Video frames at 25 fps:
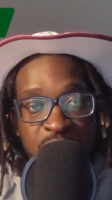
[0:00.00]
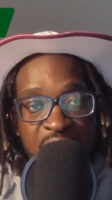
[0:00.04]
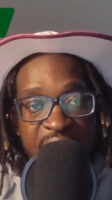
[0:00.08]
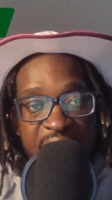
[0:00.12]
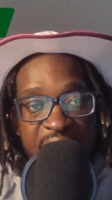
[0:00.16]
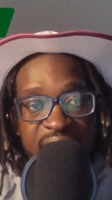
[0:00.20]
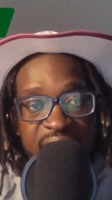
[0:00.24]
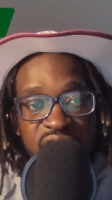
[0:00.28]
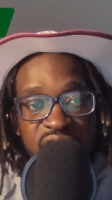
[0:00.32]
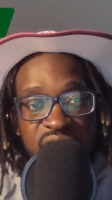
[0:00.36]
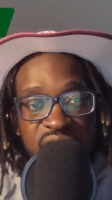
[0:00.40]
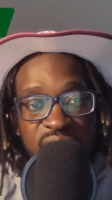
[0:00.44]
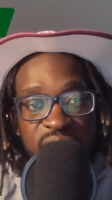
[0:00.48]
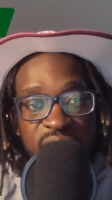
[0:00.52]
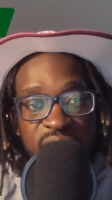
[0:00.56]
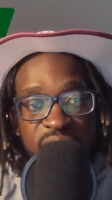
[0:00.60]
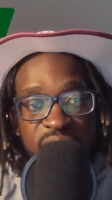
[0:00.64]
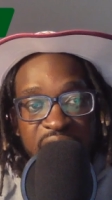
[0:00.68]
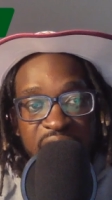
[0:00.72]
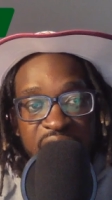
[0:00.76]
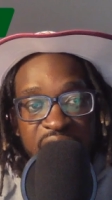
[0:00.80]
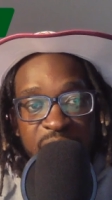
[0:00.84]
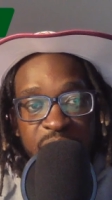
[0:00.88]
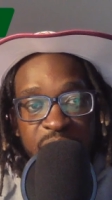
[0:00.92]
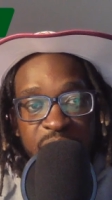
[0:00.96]
Anderson
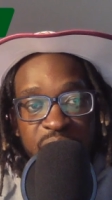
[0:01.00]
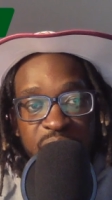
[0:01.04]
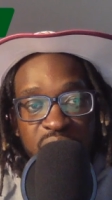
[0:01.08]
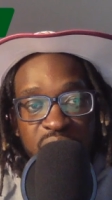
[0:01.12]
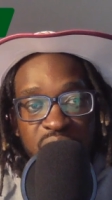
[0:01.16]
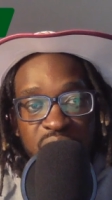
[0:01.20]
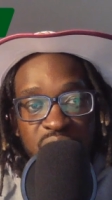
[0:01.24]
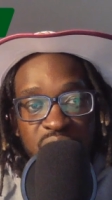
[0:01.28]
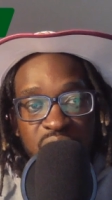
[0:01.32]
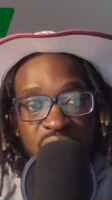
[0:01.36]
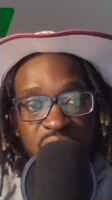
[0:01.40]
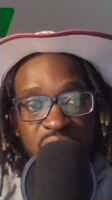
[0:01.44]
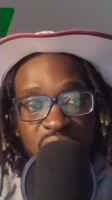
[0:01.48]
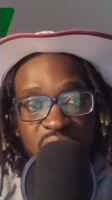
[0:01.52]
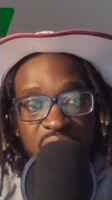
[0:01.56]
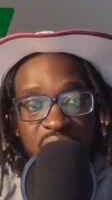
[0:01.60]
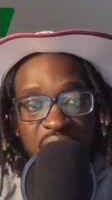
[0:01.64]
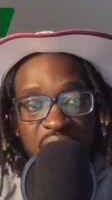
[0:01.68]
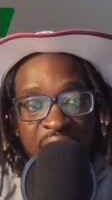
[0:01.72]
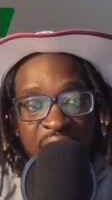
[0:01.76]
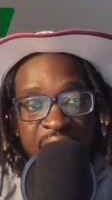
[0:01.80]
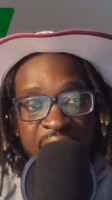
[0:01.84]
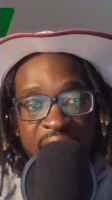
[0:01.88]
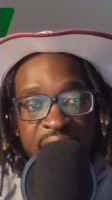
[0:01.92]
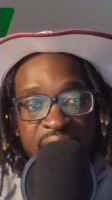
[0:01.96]
Phillip,
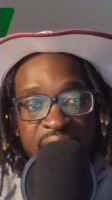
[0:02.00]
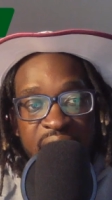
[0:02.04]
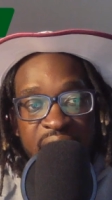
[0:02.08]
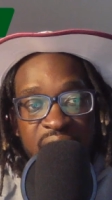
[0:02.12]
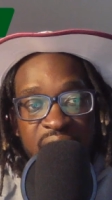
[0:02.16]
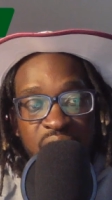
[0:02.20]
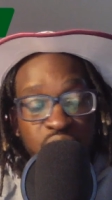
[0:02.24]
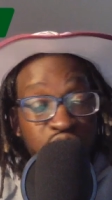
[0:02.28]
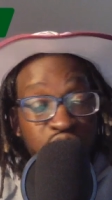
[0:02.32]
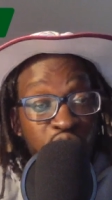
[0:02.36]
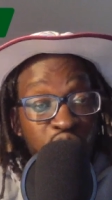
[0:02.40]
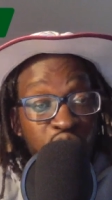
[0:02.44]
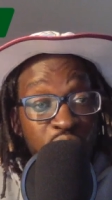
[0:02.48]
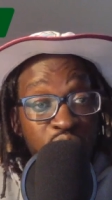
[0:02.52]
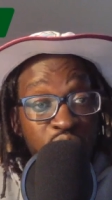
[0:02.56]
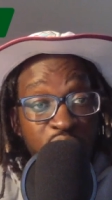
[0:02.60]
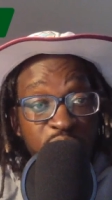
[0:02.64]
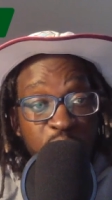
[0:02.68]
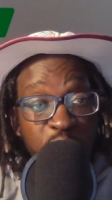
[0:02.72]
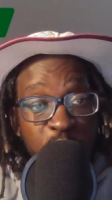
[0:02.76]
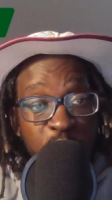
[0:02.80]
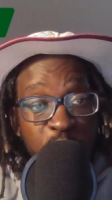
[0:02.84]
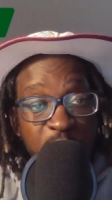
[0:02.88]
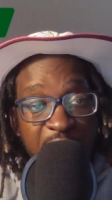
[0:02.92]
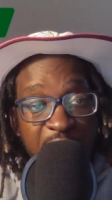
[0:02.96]
uh, oh, sorry,
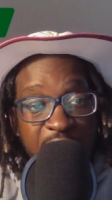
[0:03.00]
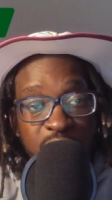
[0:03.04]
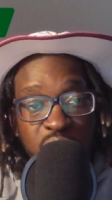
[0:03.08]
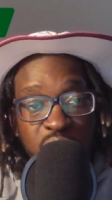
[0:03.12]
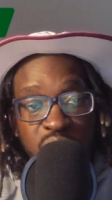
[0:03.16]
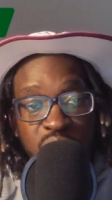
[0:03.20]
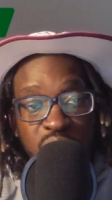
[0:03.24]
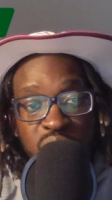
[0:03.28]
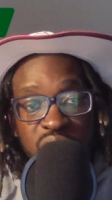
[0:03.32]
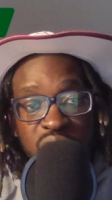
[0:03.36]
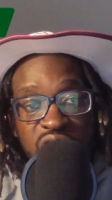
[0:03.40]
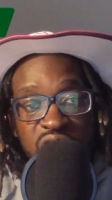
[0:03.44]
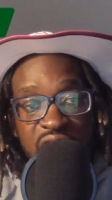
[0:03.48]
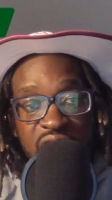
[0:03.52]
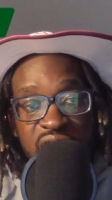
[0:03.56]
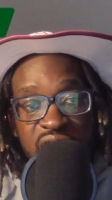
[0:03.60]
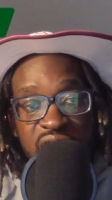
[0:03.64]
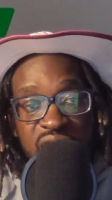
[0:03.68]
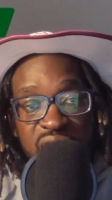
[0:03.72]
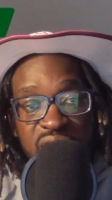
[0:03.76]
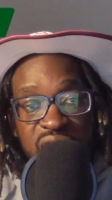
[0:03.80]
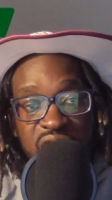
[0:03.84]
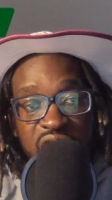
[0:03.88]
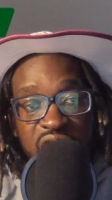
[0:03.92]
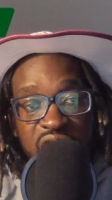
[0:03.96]
Rovman Powell,
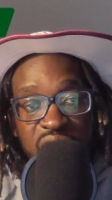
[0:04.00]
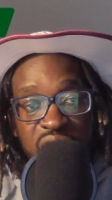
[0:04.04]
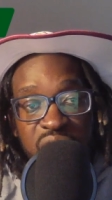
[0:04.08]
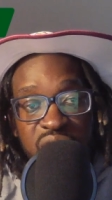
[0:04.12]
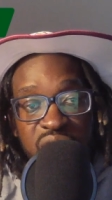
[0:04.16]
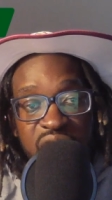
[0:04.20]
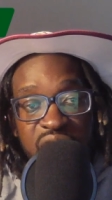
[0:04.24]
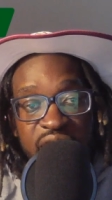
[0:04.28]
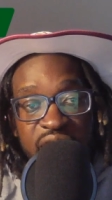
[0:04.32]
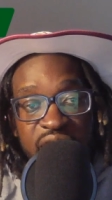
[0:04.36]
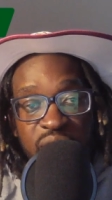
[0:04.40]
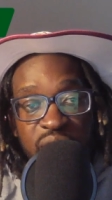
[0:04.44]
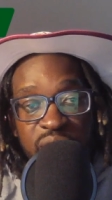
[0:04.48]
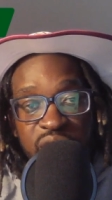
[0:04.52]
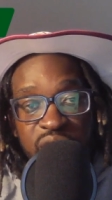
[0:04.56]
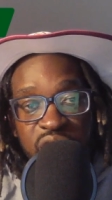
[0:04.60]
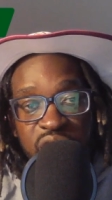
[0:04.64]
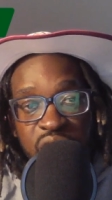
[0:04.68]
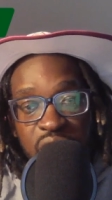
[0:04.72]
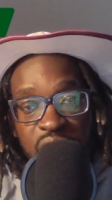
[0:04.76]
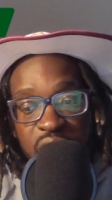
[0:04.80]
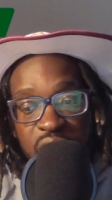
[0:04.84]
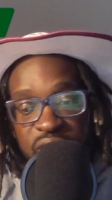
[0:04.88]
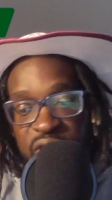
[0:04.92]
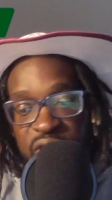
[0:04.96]
Jayden Seales, and the
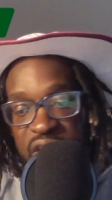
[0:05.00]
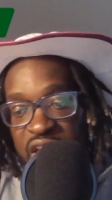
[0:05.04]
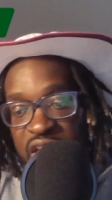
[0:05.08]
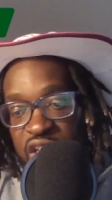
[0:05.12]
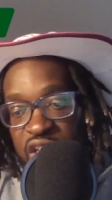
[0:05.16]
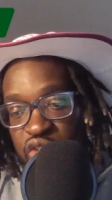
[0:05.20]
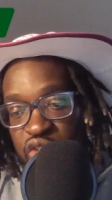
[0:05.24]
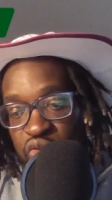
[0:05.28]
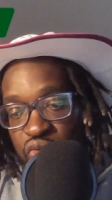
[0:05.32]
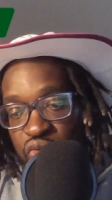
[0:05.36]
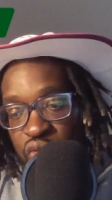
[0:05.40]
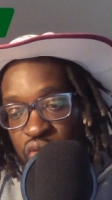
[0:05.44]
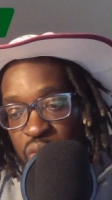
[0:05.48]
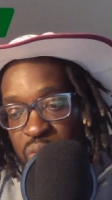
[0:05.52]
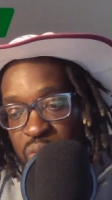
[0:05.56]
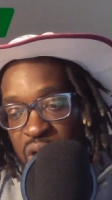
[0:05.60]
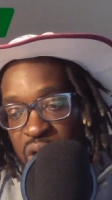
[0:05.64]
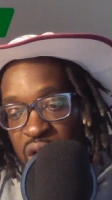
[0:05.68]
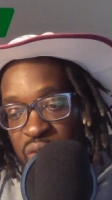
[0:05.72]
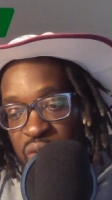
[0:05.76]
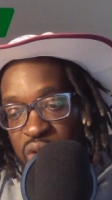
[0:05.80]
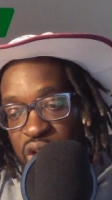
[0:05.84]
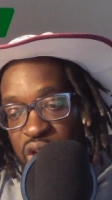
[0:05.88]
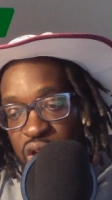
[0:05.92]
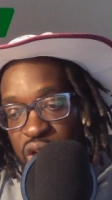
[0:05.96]
reserve is
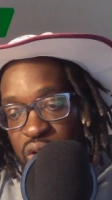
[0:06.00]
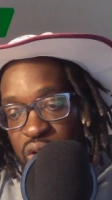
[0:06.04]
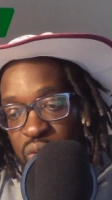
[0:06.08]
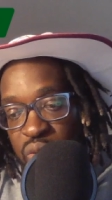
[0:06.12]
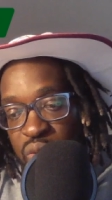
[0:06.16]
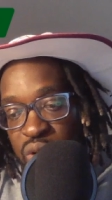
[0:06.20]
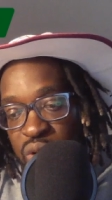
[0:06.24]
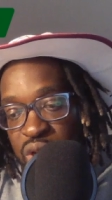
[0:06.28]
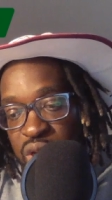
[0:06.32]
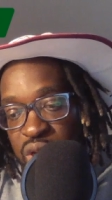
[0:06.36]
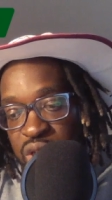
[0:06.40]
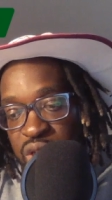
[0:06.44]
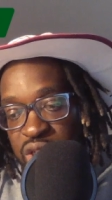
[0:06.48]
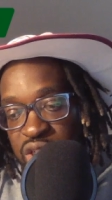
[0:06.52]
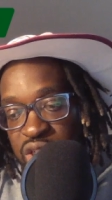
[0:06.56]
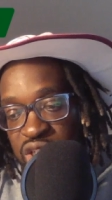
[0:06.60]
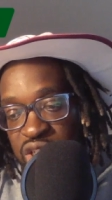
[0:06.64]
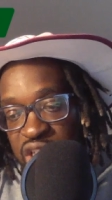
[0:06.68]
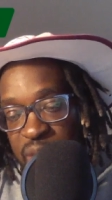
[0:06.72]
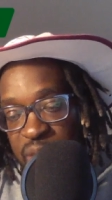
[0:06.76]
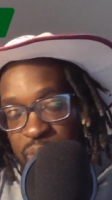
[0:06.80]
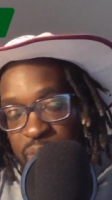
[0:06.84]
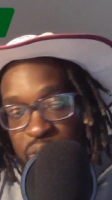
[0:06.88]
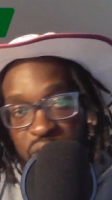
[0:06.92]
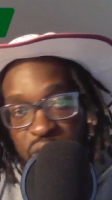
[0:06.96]
Romario
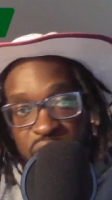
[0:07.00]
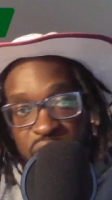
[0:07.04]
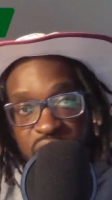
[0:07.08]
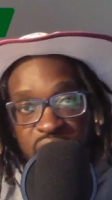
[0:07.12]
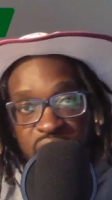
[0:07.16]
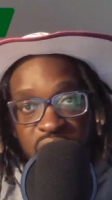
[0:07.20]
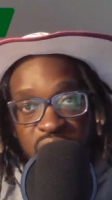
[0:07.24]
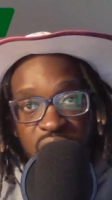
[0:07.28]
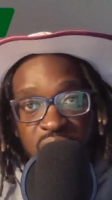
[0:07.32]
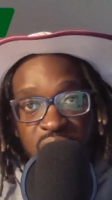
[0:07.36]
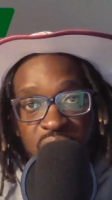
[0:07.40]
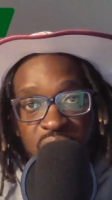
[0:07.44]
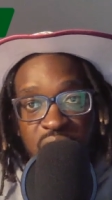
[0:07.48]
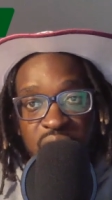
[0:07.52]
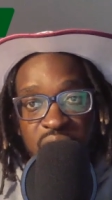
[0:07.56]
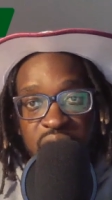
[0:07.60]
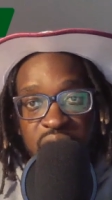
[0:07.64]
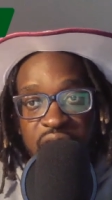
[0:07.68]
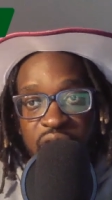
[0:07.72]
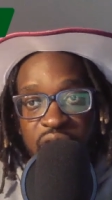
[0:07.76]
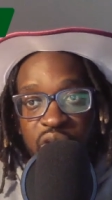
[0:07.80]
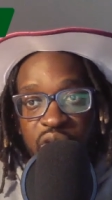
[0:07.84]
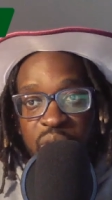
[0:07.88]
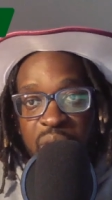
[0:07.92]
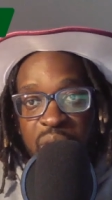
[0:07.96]
Shepherd.
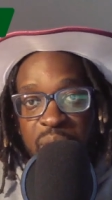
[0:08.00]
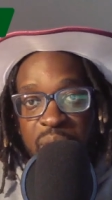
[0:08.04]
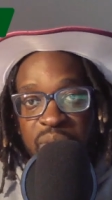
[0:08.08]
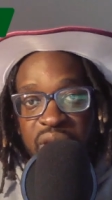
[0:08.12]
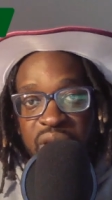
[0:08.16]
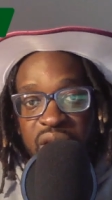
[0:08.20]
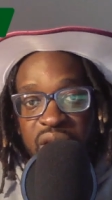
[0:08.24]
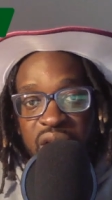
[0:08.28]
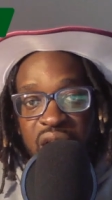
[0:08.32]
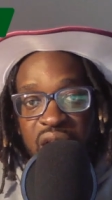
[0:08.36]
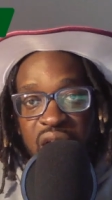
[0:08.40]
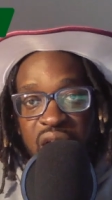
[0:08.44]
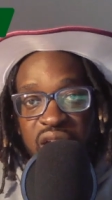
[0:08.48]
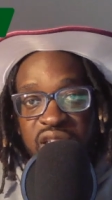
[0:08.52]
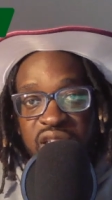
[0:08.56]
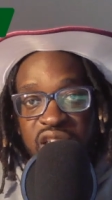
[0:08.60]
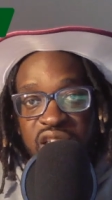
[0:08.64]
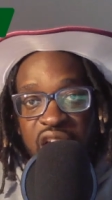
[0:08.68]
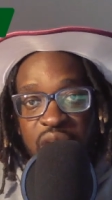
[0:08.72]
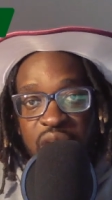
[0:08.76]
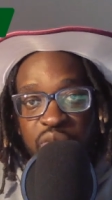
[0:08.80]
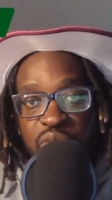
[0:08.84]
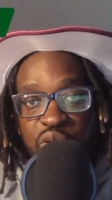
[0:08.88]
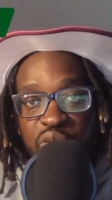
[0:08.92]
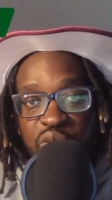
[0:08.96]
Now, remember, the last
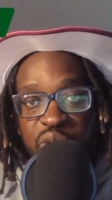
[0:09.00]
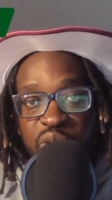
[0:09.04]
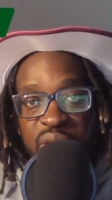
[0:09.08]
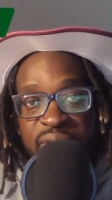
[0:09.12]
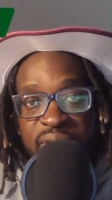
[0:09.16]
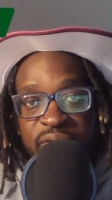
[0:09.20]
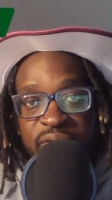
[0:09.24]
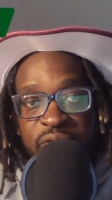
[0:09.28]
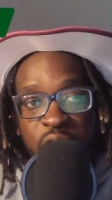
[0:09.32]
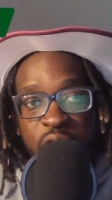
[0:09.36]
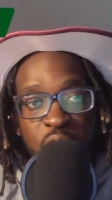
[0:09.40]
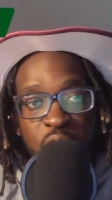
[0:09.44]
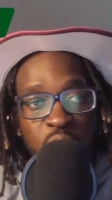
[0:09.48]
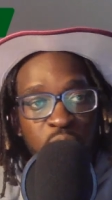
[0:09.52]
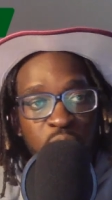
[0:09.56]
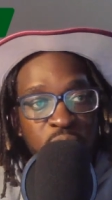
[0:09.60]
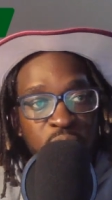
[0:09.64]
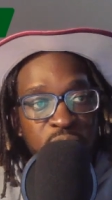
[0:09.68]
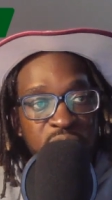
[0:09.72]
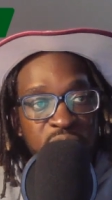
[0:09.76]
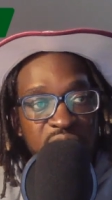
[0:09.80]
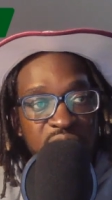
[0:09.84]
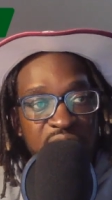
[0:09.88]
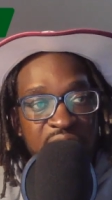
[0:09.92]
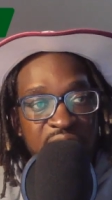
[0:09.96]
time we were
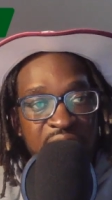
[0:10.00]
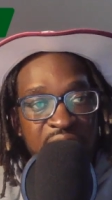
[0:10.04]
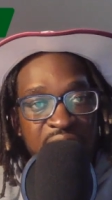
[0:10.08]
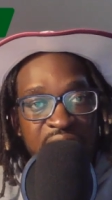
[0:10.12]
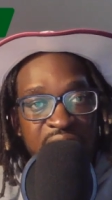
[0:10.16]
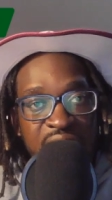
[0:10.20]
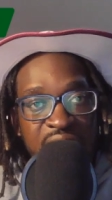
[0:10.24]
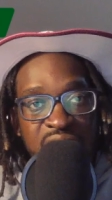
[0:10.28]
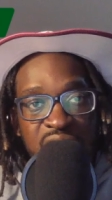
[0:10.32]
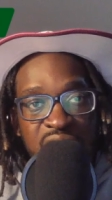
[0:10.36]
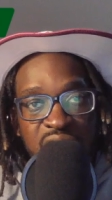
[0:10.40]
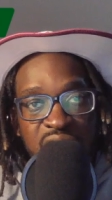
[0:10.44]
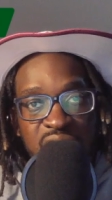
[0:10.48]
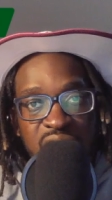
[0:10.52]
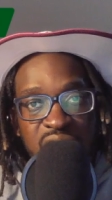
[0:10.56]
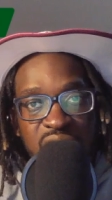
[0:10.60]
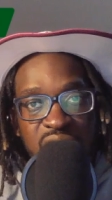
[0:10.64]
involved in